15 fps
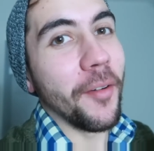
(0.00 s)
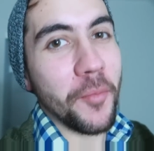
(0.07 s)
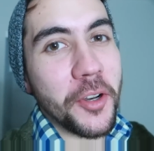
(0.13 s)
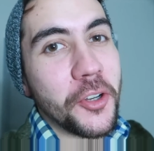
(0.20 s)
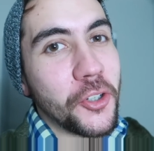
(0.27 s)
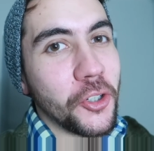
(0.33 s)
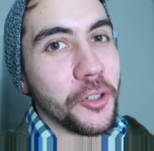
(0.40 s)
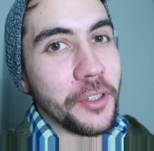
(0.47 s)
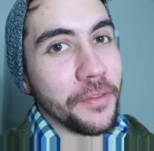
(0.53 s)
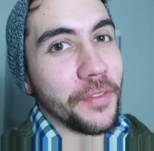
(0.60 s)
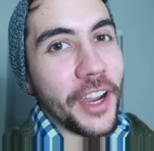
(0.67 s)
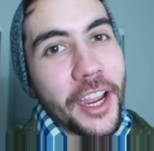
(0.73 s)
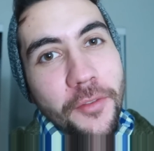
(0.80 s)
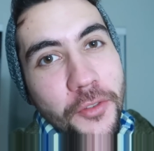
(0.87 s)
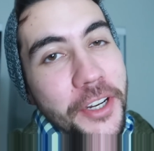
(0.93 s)
I'm gonna show you
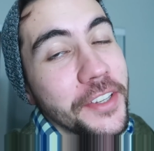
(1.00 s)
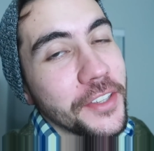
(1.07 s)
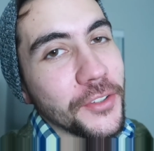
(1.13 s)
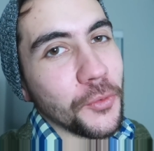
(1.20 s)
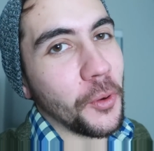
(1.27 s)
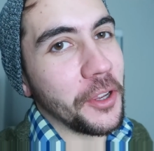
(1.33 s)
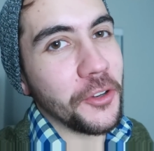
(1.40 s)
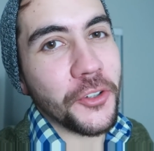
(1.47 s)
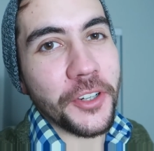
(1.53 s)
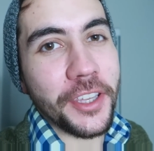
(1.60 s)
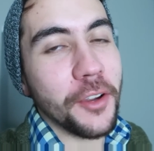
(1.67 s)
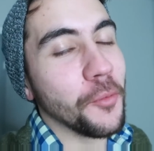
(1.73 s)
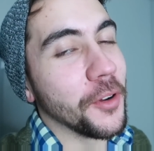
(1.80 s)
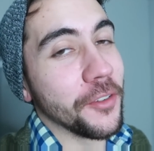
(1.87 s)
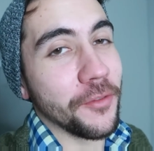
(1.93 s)
five reasons why you should
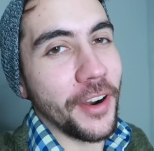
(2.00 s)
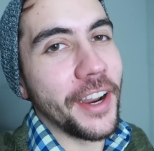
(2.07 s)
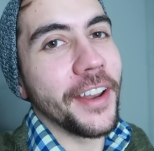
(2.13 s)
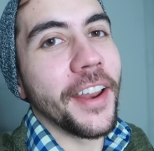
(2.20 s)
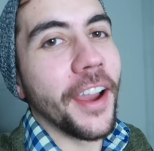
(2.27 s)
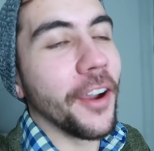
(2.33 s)
get one right